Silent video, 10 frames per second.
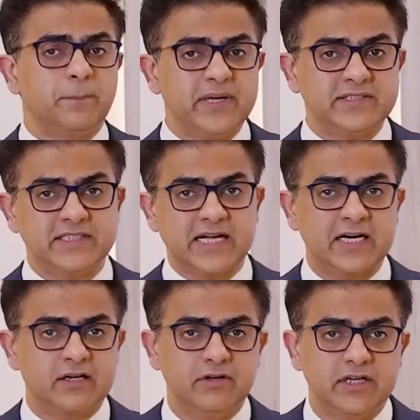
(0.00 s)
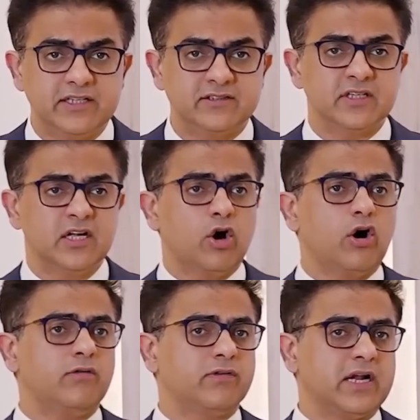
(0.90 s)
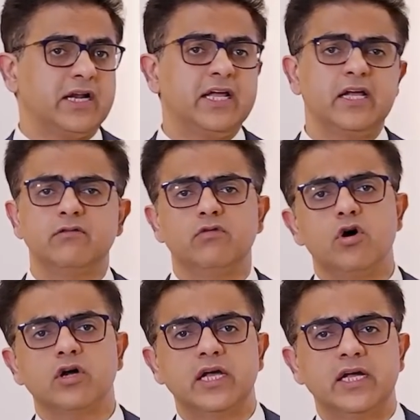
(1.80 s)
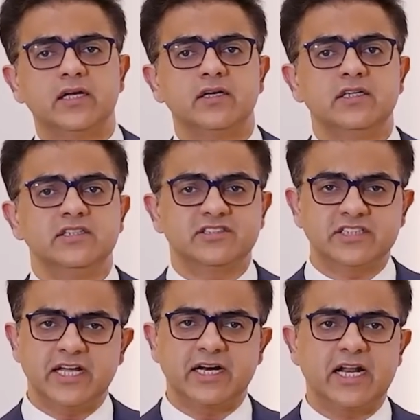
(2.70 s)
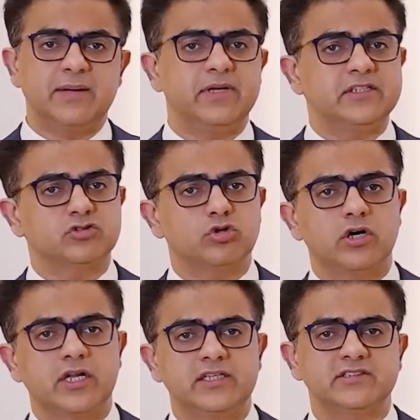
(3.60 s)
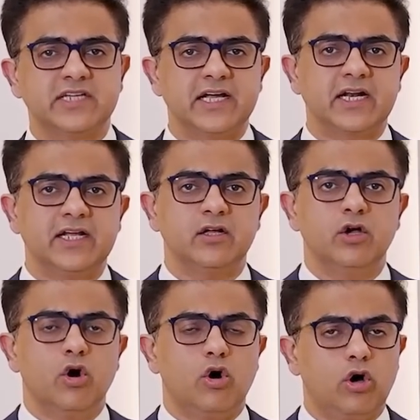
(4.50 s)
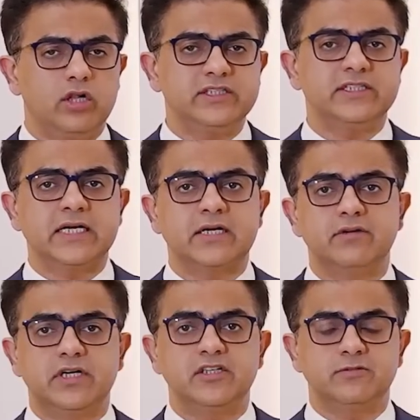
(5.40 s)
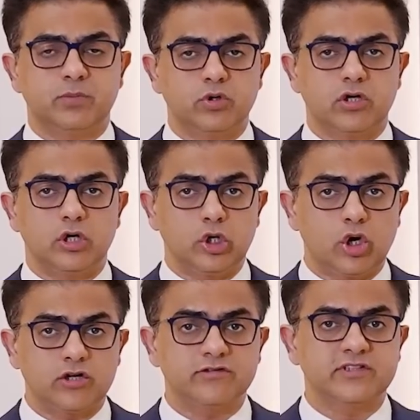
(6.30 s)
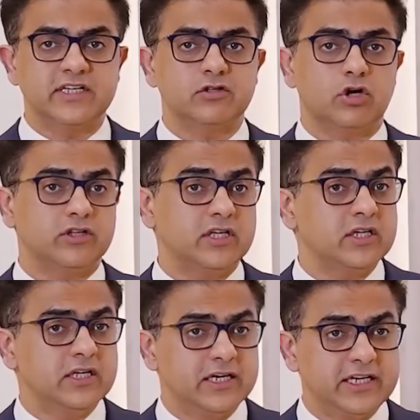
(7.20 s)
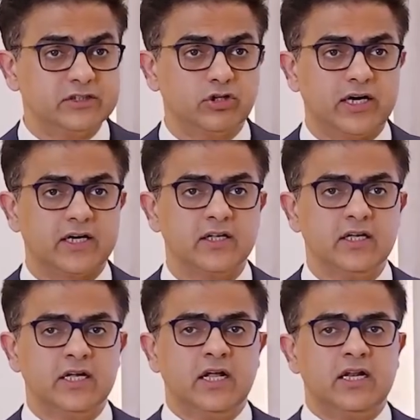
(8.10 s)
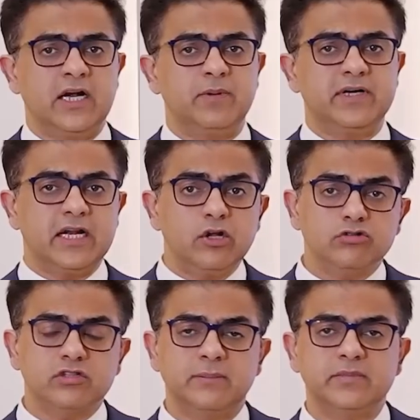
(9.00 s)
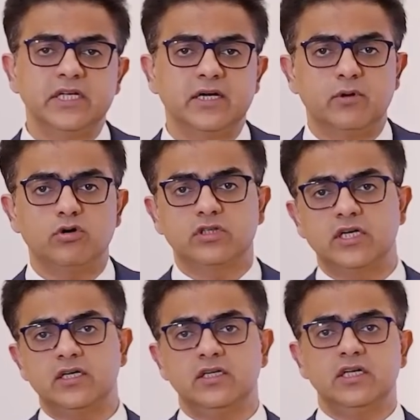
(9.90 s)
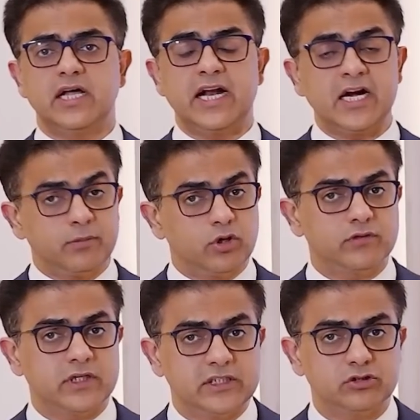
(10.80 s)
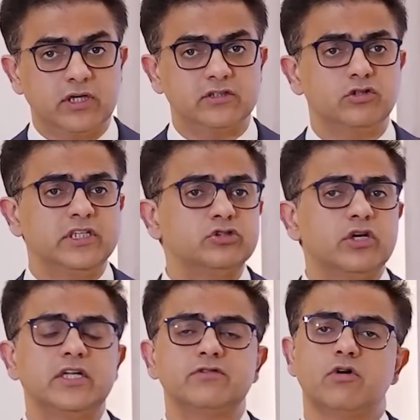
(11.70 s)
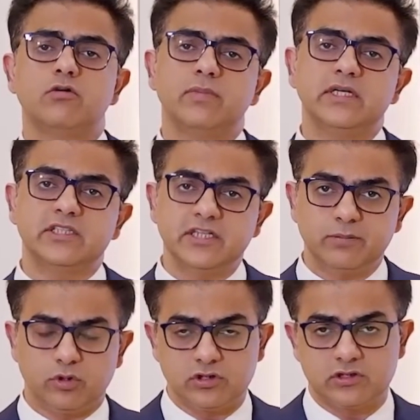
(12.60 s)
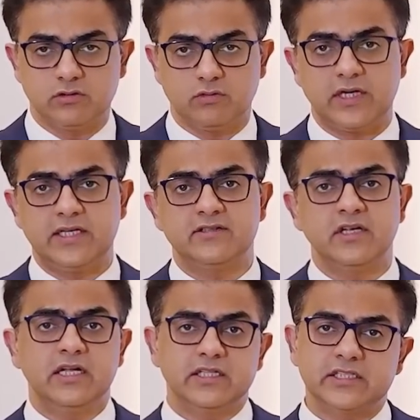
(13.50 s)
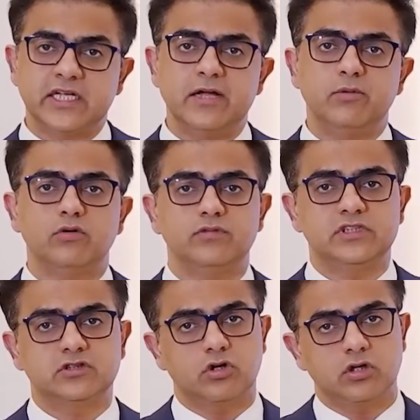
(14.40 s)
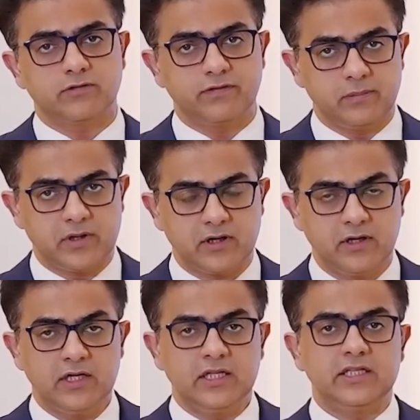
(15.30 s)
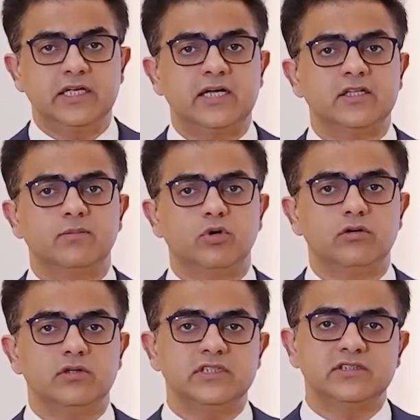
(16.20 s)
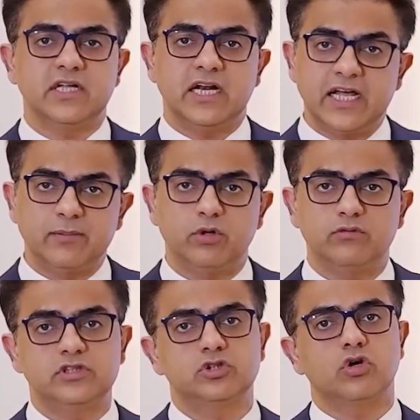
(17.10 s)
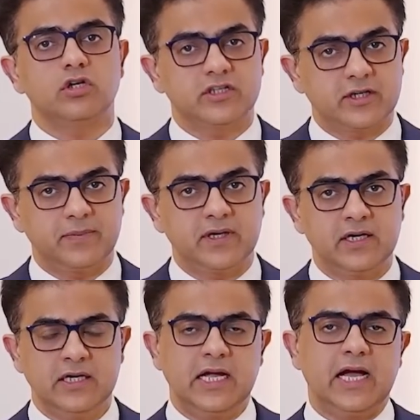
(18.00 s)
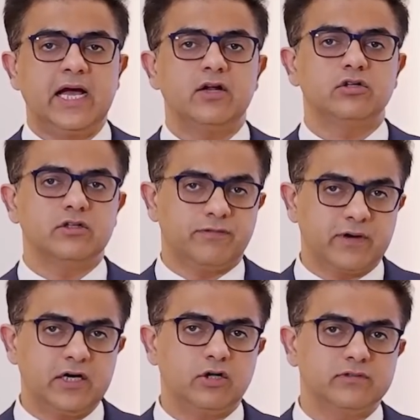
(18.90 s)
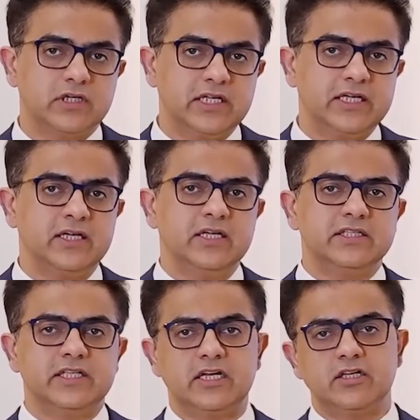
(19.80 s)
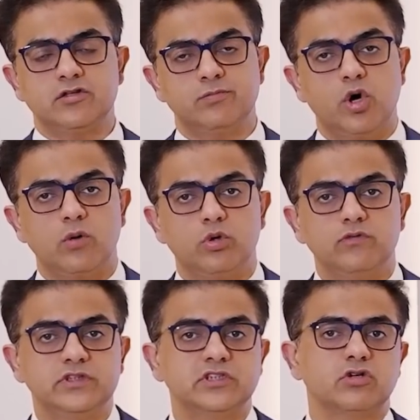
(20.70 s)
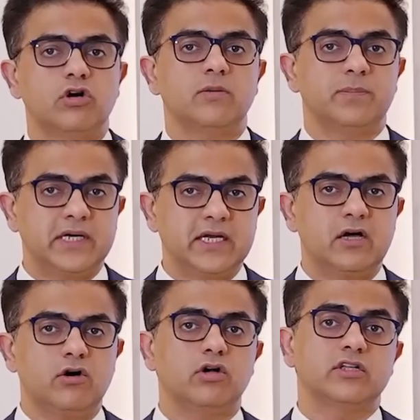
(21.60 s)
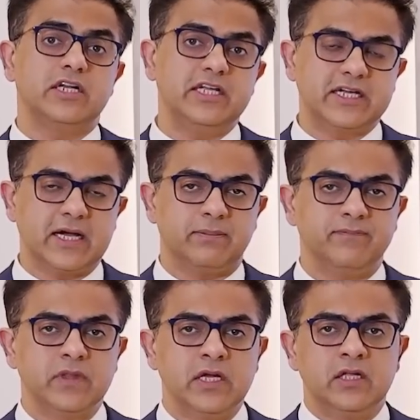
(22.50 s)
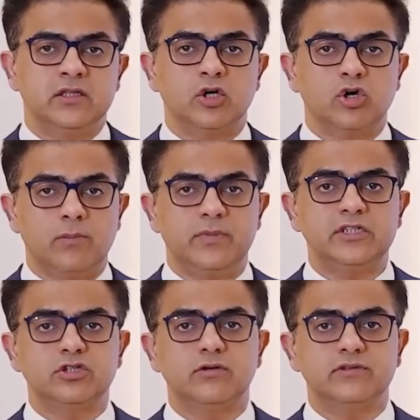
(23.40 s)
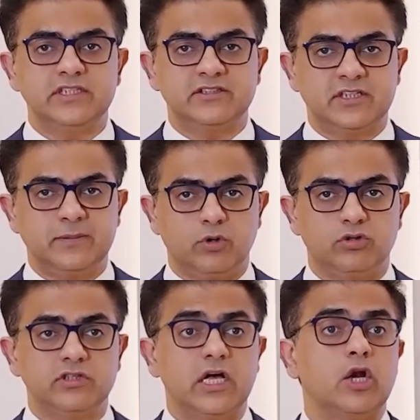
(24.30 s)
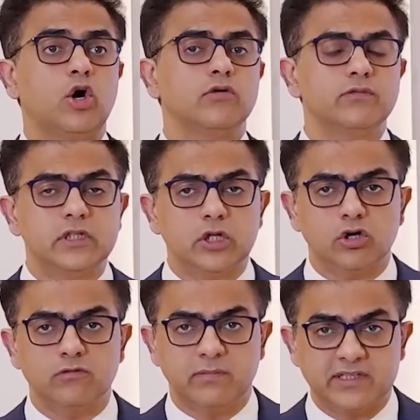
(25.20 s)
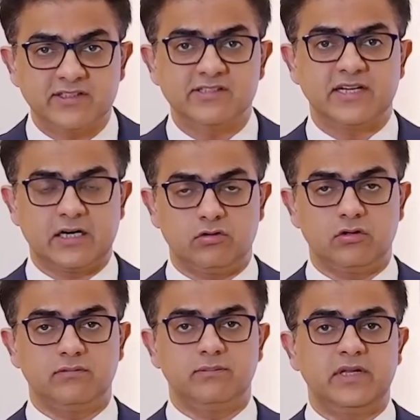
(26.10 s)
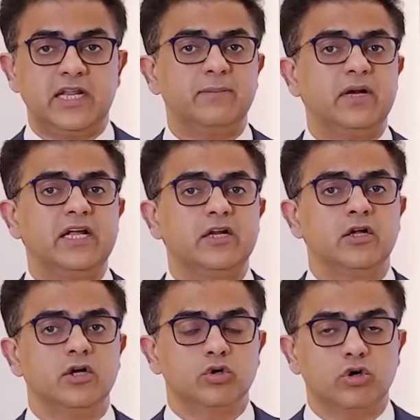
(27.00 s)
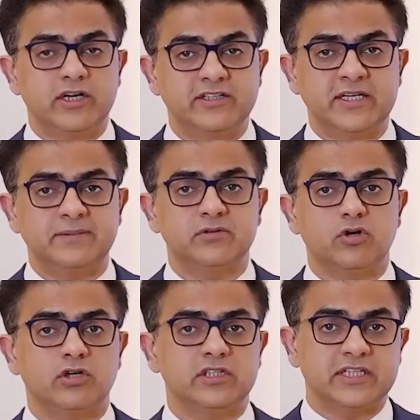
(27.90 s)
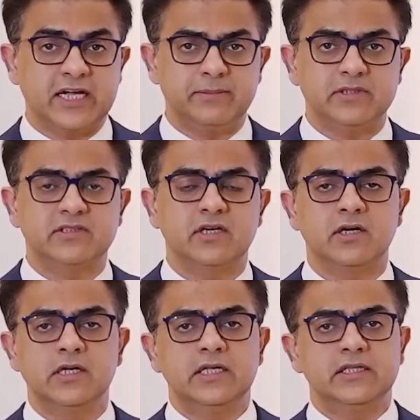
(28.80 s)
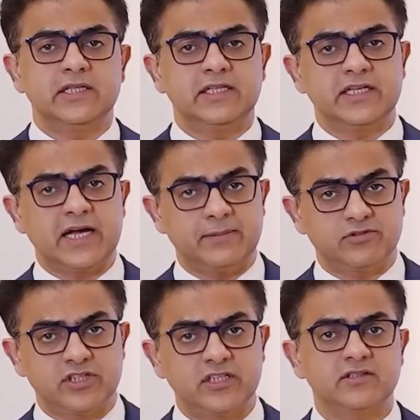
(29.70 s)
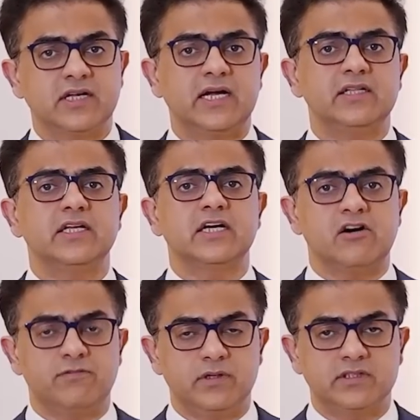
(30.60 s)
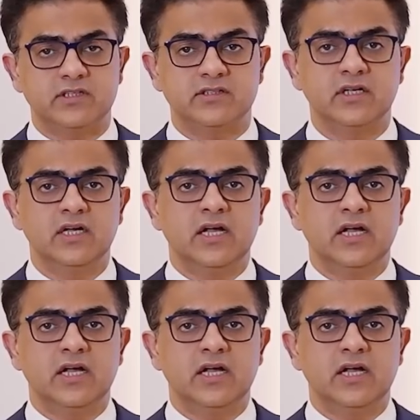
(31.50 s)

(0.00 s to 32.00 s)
basic activities of running, walking, stair climbing, squatting, cycling. All these activities put a lot of stress on the knee joint. Let me tell you something about the anatomy of the knee joint. So knee joint is formed by three bones. One is the thigh bone, which is called the femur. The other bone is the leg bone, which is called the tibia. And on the front of the knee, there is a small bone which is called patella or the kneecap. The combination of these three bones along with a lot of muscles around, namely quadriceps or the thigh muscle, then the hamstrings and the calf muscles,